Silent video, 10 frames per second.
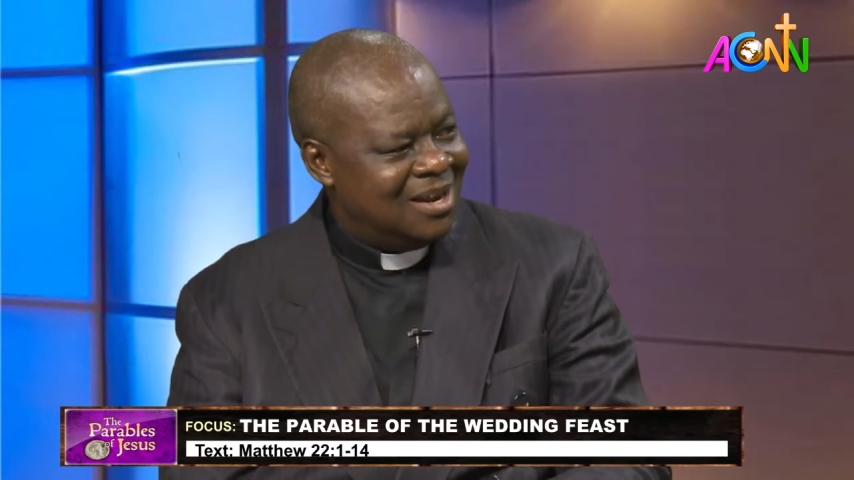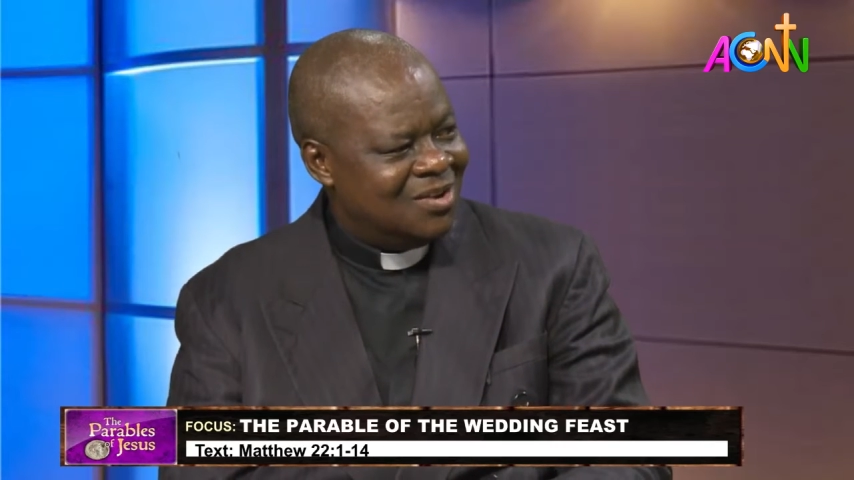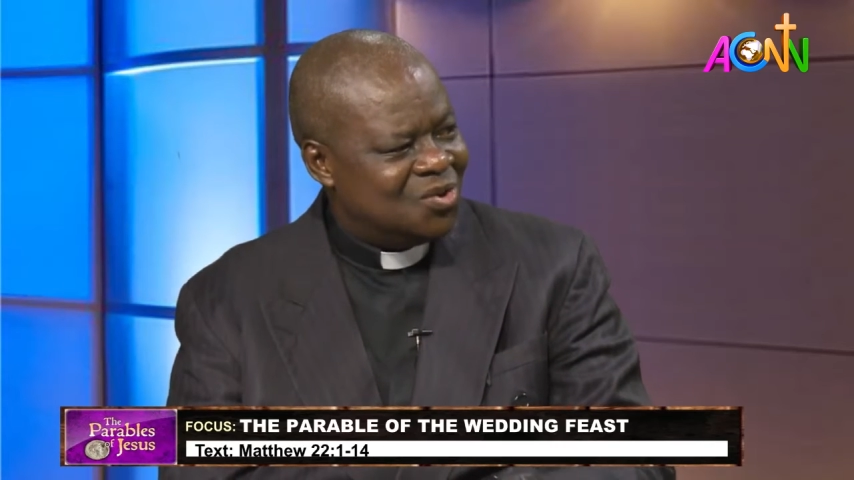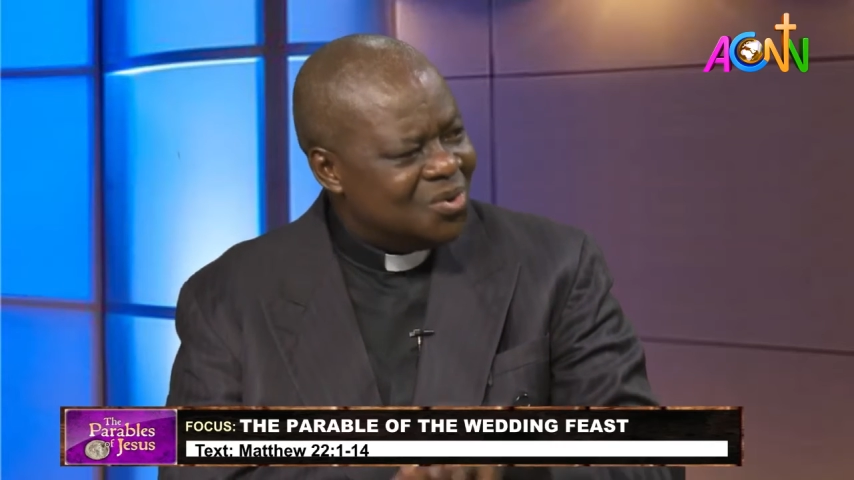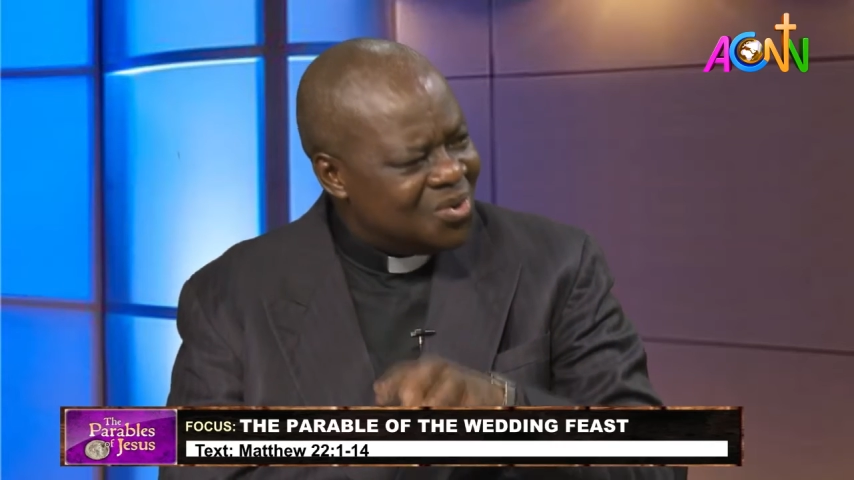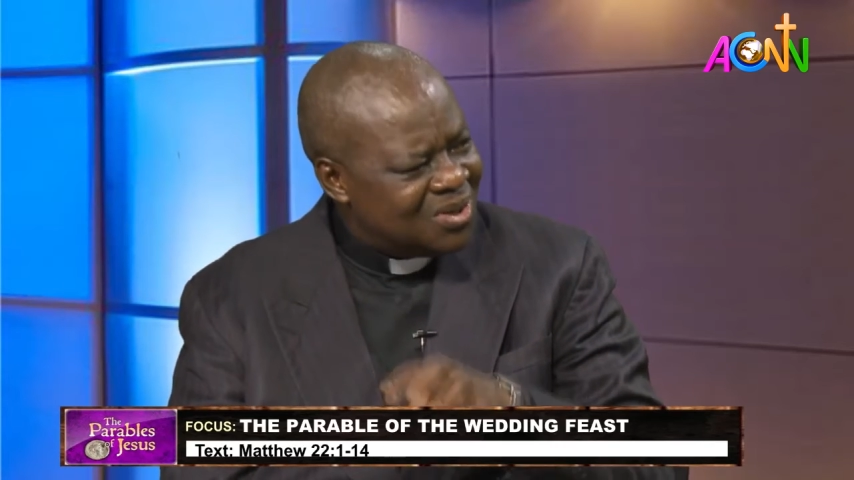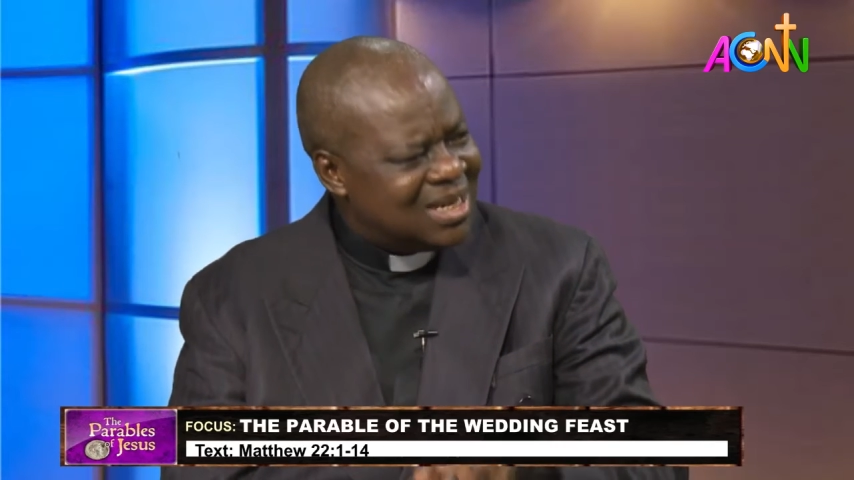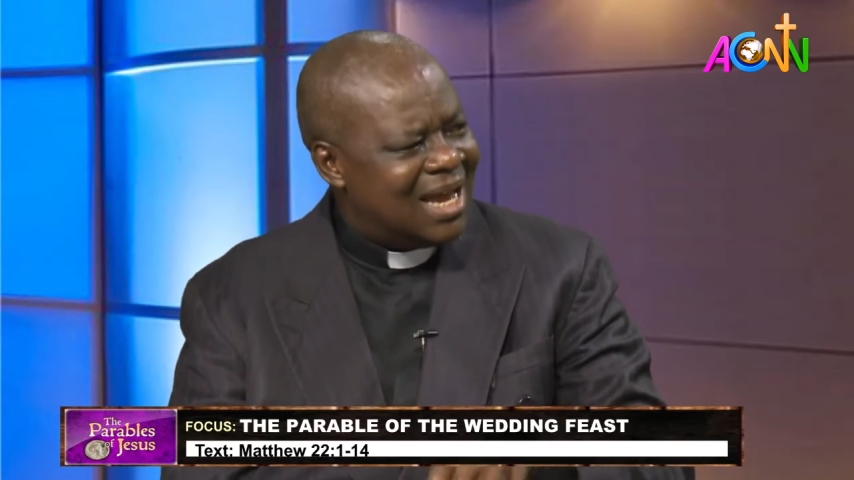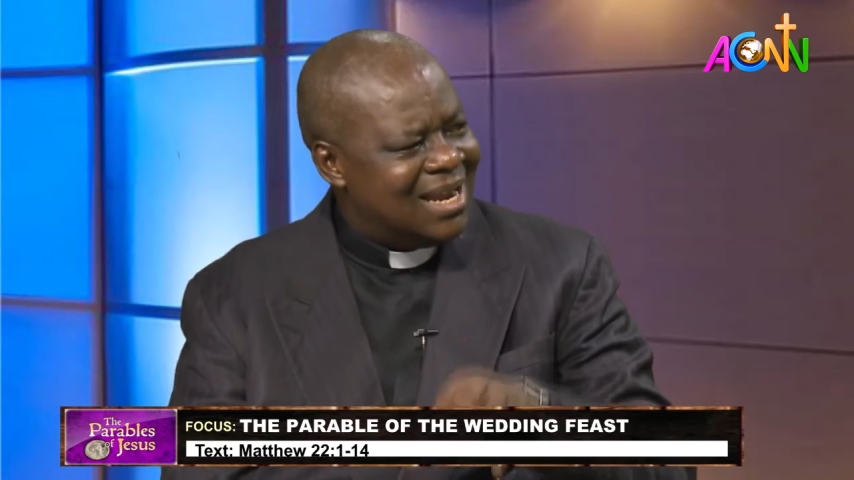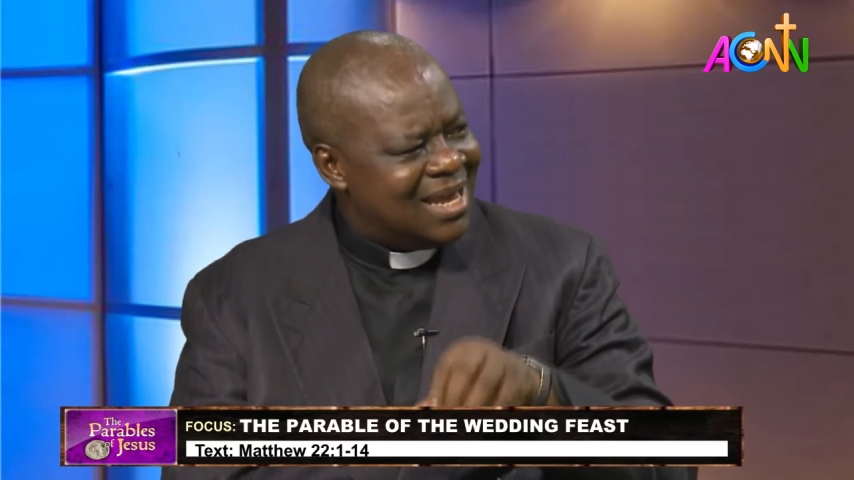So those
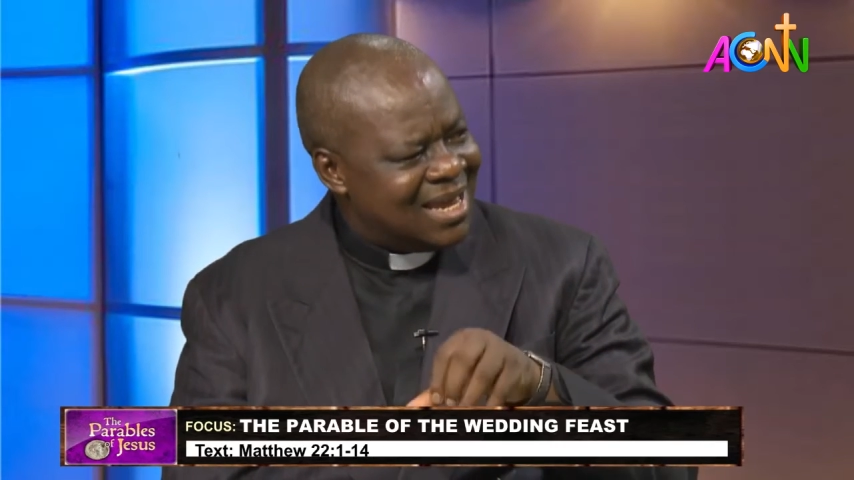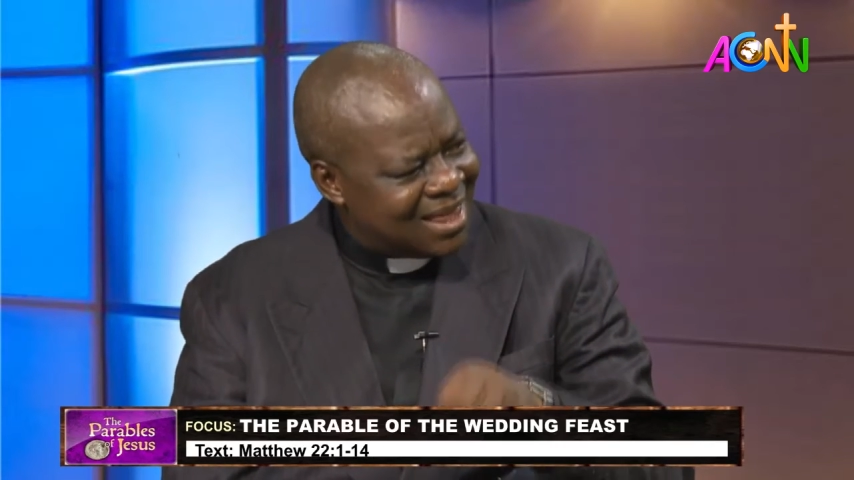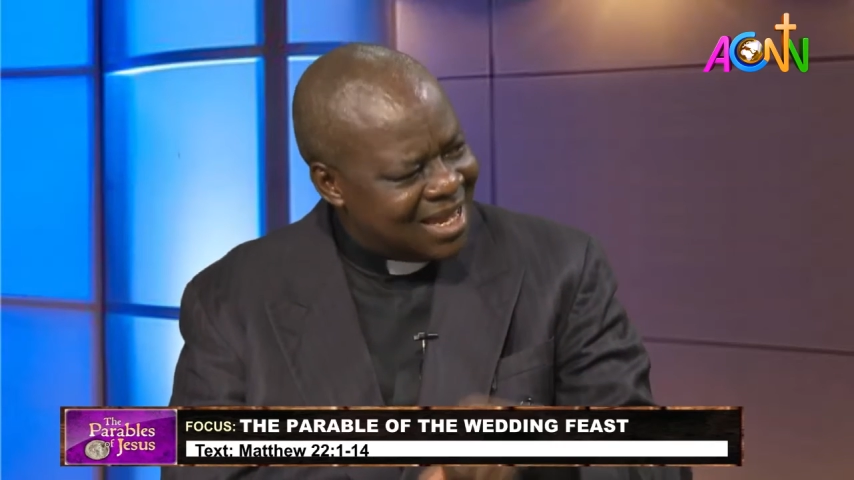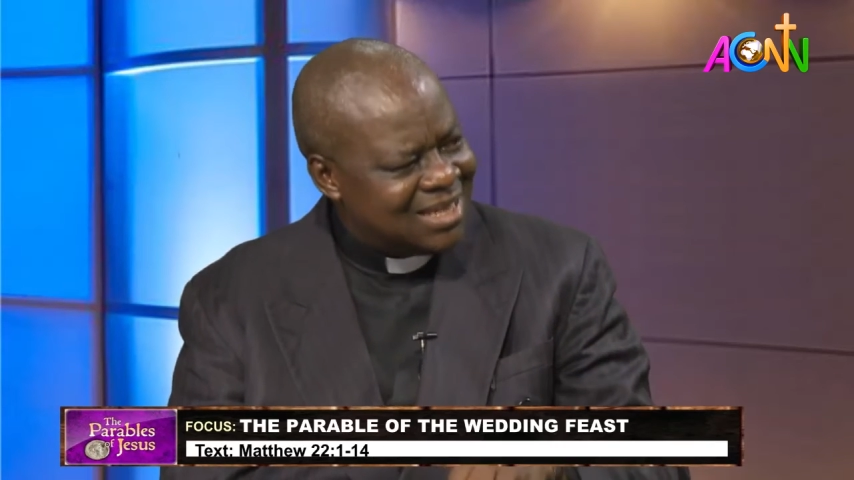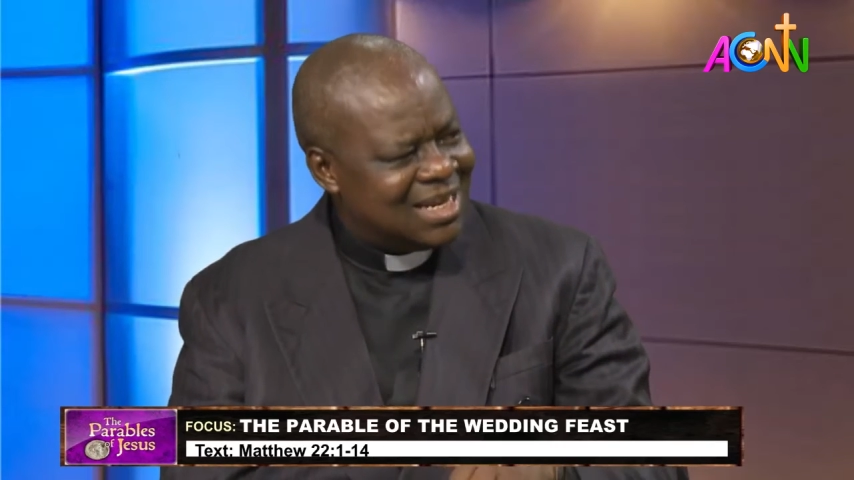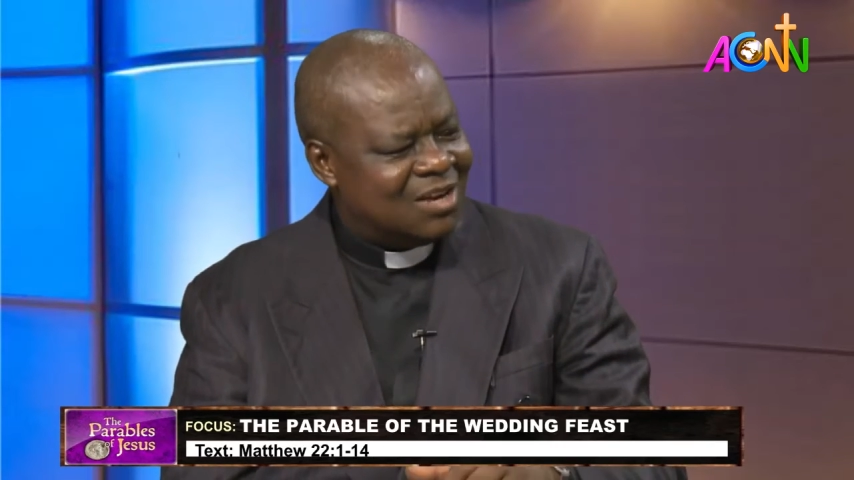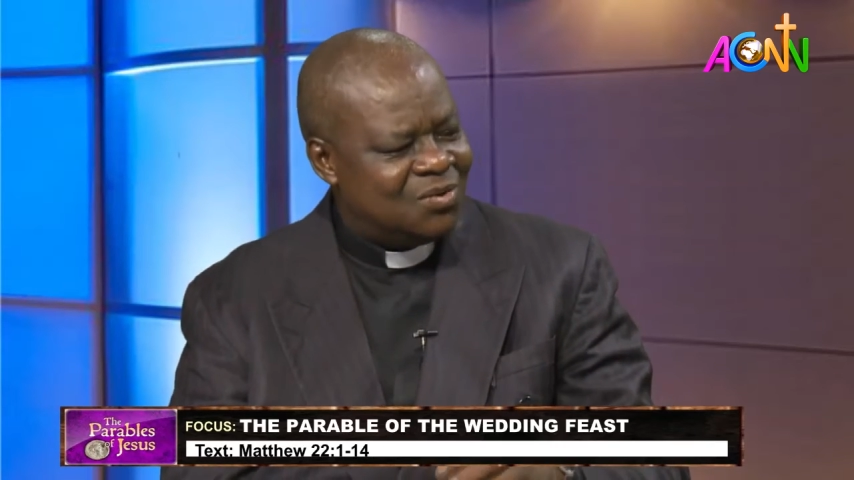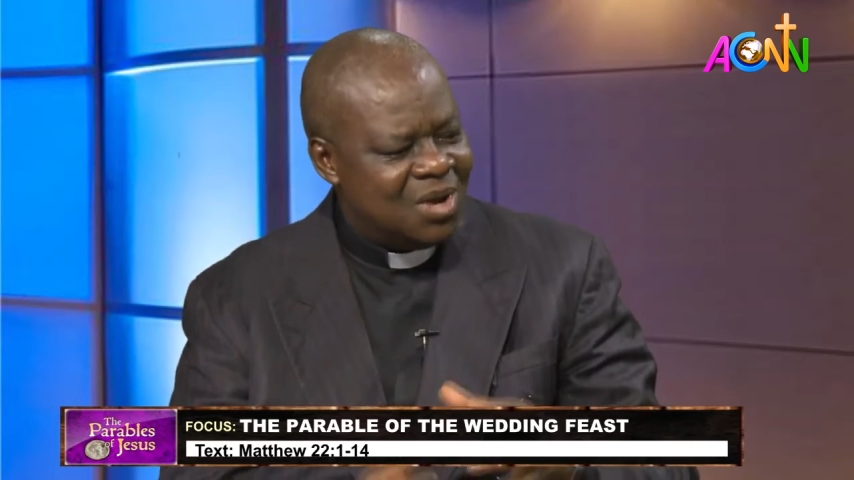are the things that